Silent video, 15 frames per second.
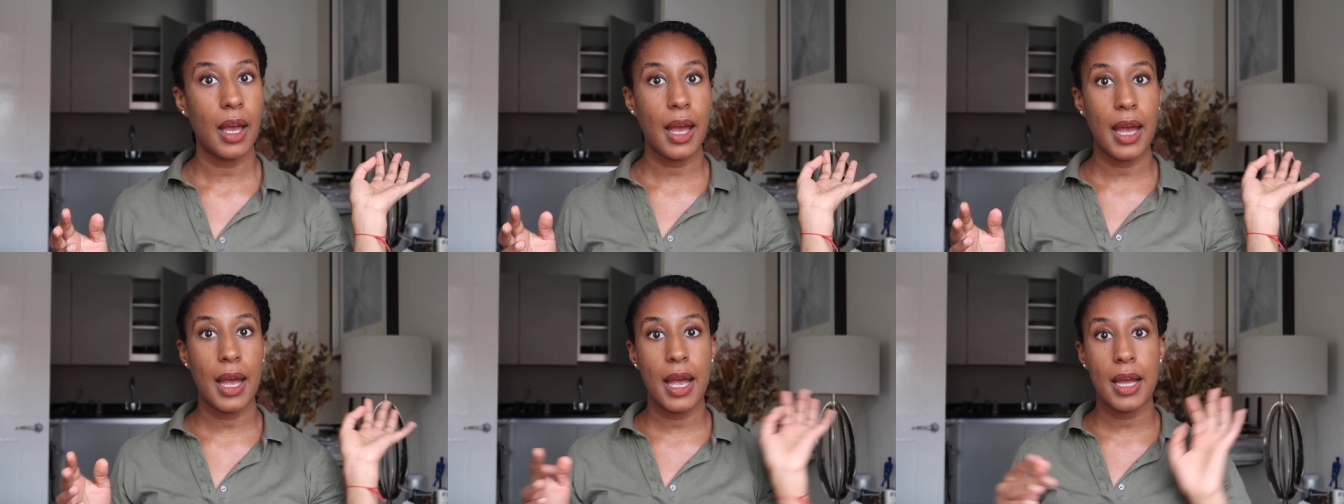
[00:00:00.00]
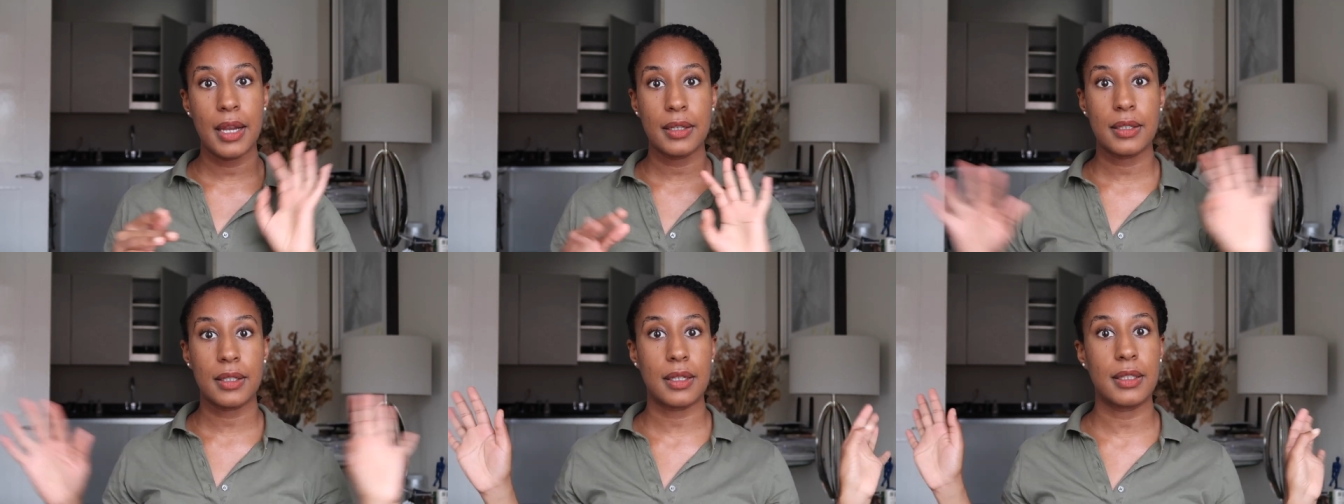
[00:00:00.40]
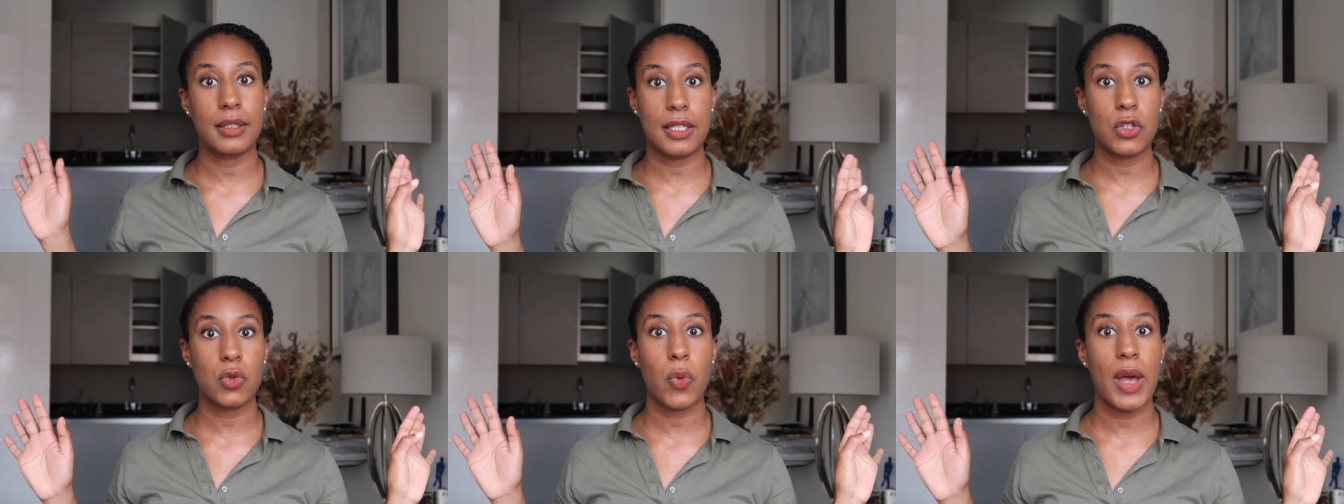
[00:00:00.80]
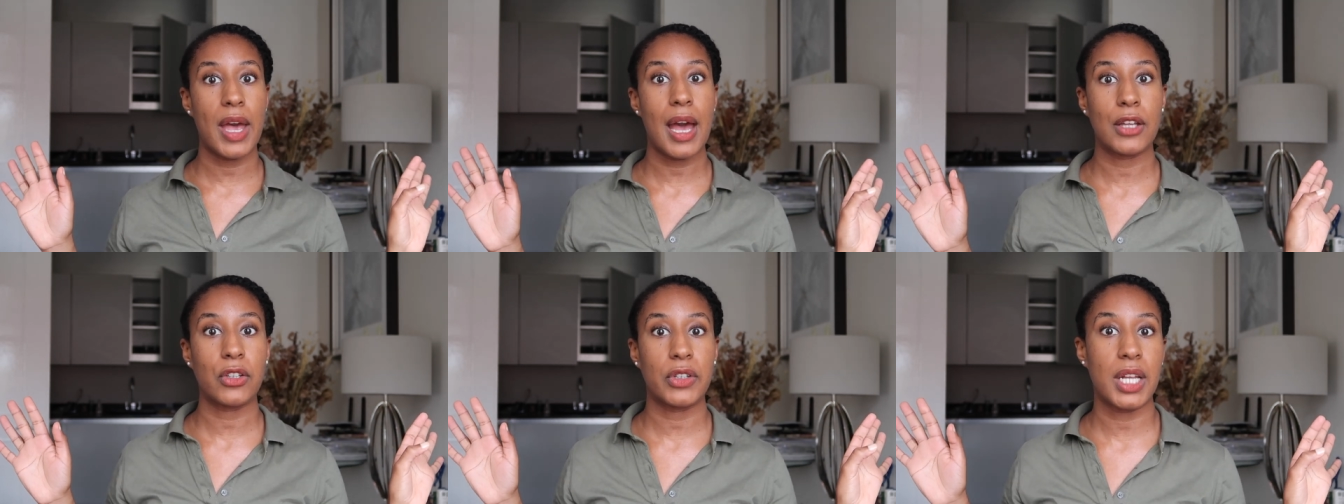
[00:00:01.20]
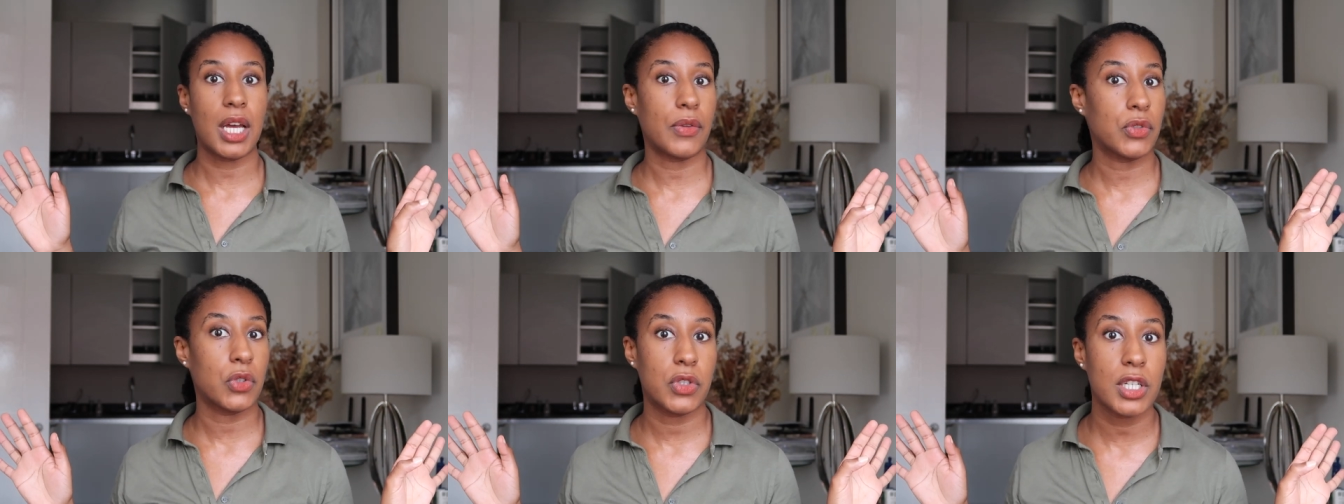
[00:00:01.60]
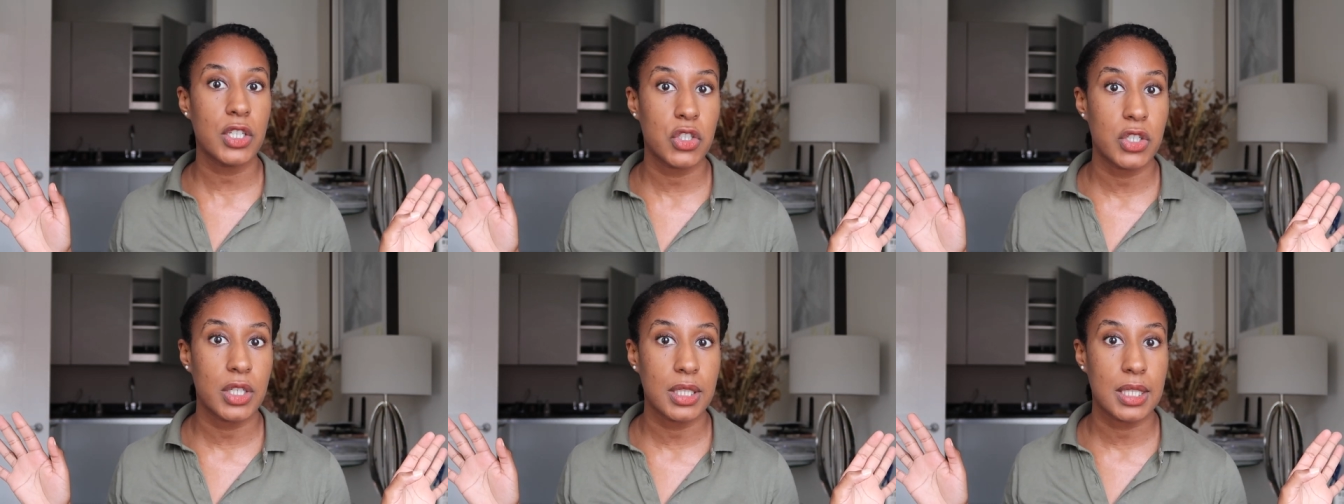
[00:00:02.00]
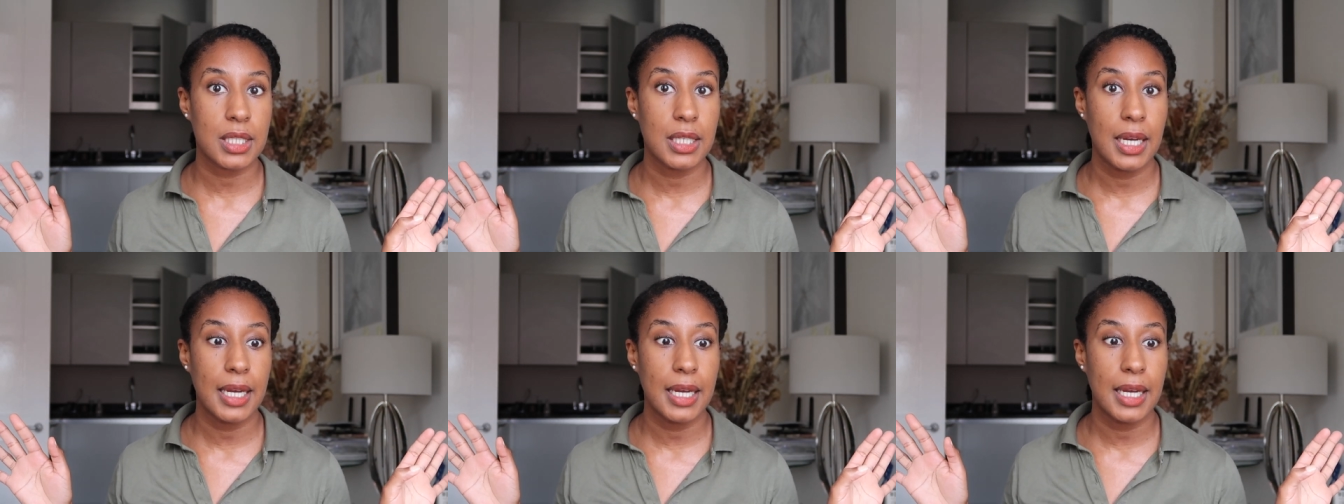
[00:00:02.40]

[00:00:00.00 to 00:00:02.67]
and this way I don't have to touch it.